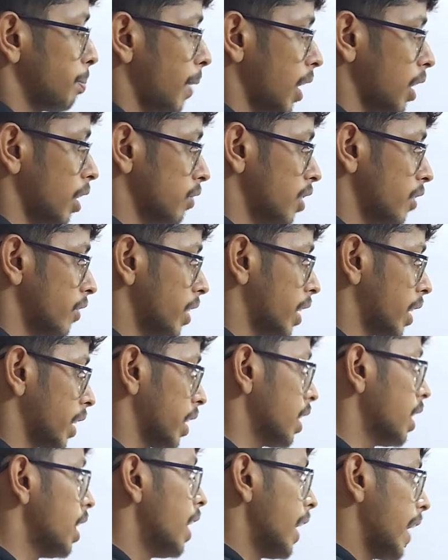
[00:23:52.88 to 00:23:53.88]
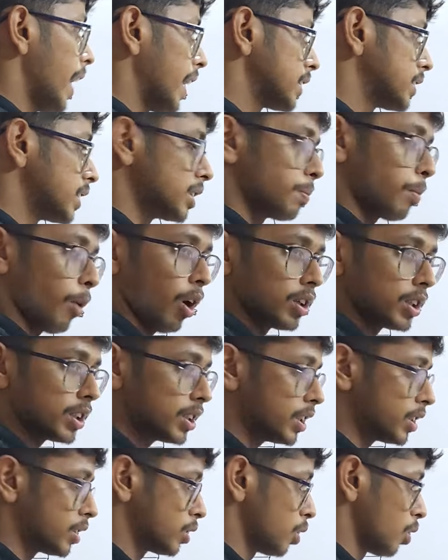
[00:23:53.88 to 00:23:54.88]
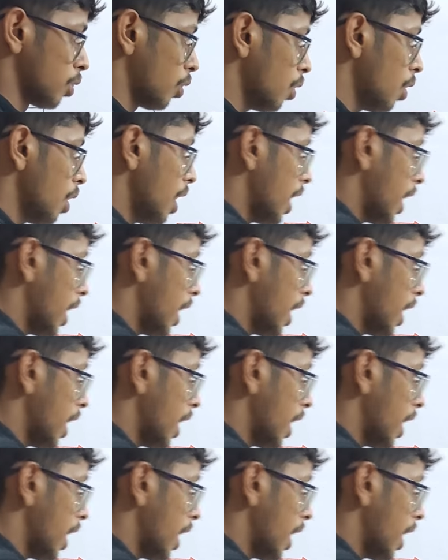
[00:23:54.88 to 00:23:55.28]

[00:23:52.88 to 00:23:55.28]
part of the ventricle, as this process is slow,